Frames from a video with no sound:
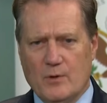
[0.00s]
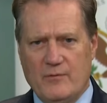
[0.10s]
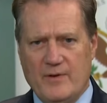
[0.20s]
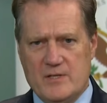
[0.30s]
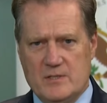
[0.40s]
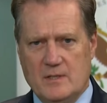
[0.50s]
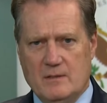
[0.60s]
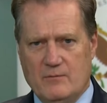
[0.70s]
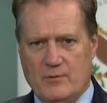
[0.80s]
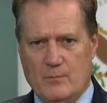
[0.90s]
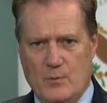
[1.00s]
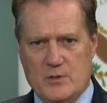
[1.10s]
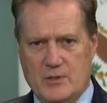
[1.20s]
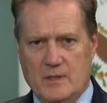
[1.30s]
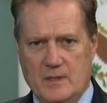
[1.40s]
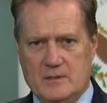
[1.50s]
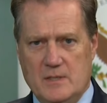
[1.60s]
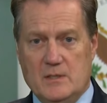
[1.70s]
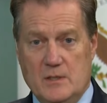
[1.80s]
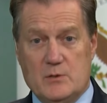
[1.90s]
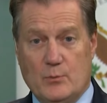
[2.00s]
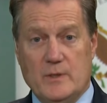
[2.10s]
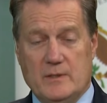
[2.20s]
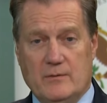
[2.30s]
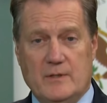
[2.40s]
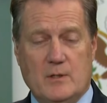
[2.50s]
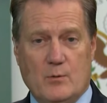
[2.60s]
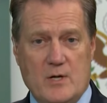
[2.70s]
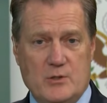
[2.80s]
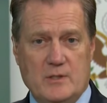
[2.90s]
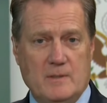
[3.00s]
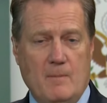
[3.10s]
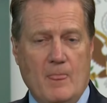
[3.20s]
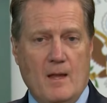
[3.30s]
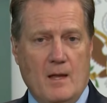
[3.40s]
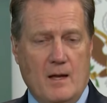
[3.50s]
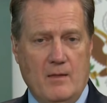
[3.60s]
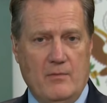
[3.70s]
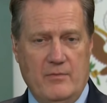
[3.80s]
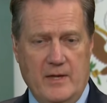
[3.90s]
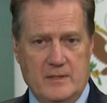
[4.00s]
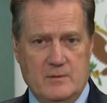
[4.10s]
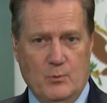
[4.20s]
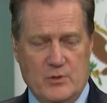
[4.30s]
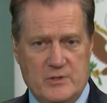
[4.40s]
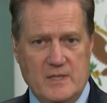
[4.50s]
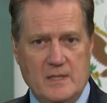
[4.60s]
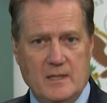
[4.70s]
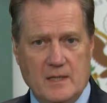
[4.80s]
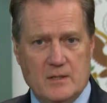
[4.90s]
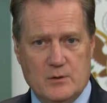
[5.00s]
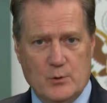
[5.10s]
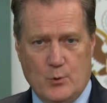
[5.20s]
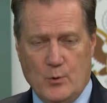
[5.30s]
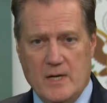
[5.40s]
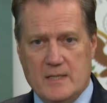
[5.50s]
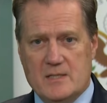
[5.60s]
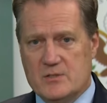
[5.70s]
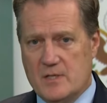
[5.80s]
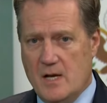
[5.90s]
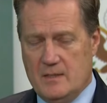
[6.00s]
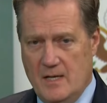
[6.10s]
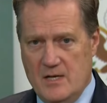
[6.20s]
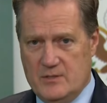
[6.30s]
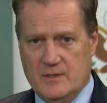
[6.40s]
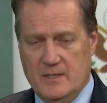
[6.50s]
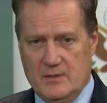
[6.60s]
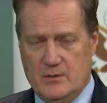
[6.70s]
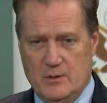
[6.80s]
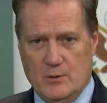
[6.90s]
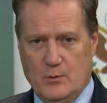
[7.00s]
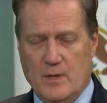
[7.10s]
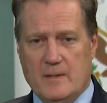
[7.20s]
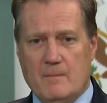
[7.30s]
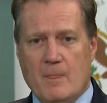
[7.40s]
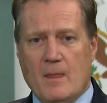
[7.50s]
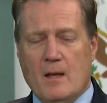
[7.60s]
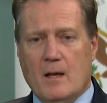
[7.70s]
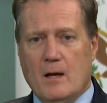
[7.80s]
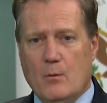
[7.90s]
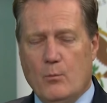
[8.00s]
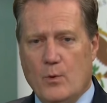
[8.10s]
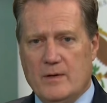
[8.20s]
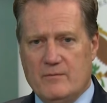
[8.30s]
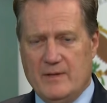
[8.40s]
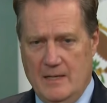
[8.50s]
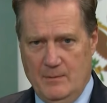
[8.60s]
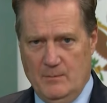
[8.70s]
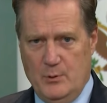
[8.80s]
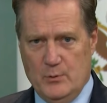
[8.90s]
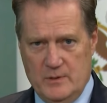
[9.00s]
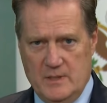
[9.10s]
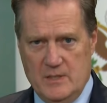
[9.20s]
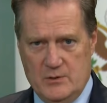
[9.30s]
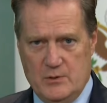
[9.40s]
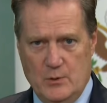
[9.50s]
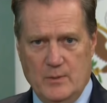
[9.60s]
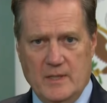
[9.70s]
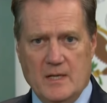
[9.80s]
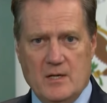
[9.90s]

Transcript: we're facing from Russia is, real. The aggression uh, that we're seeing in Ukraine is not isolated to Ukraine. Uh, what Vladimir Putin is doing